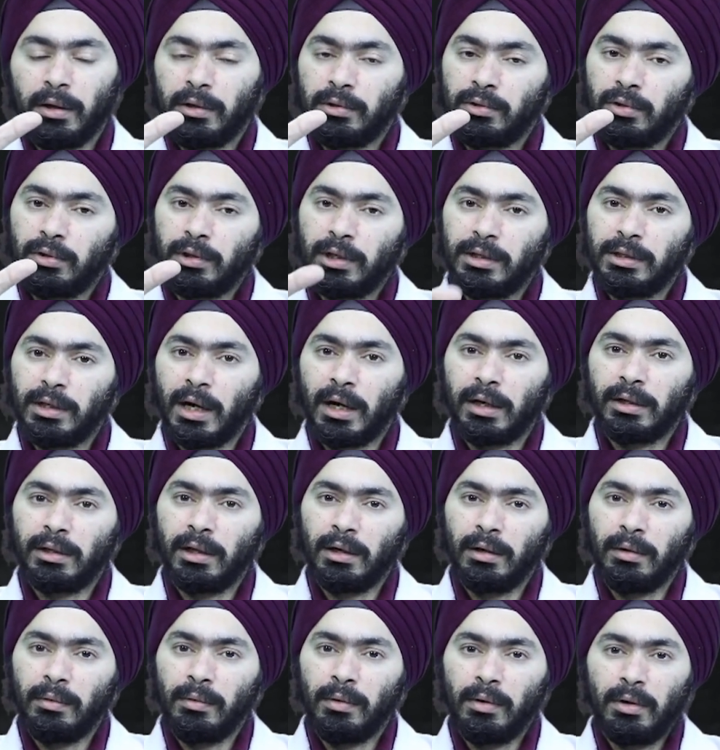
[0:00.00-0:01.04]
So these are
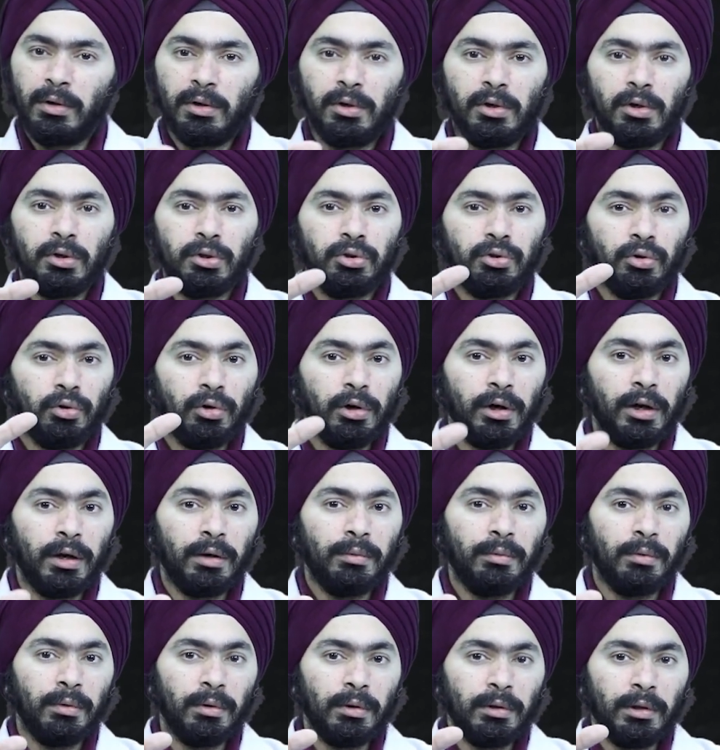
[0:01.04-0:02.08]
the
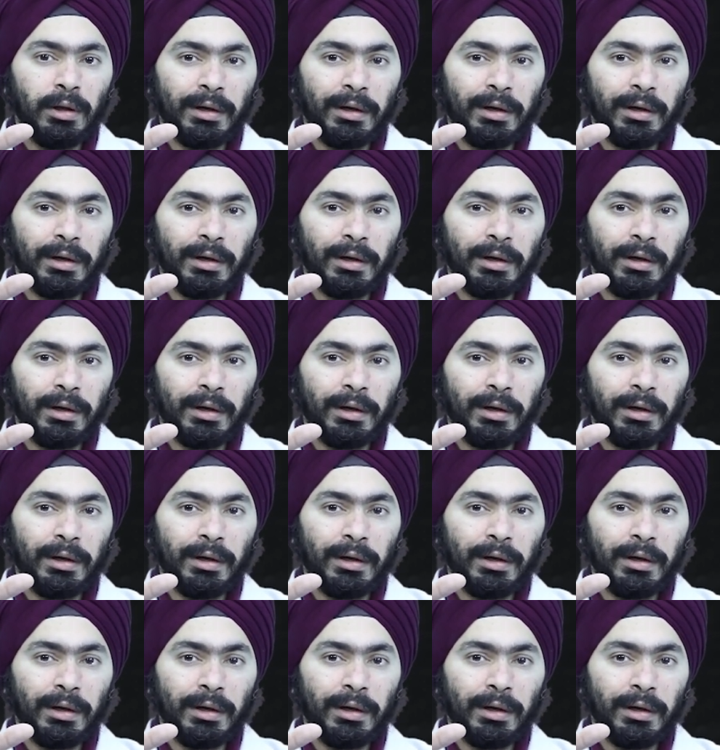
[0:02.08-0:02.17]
shoulder,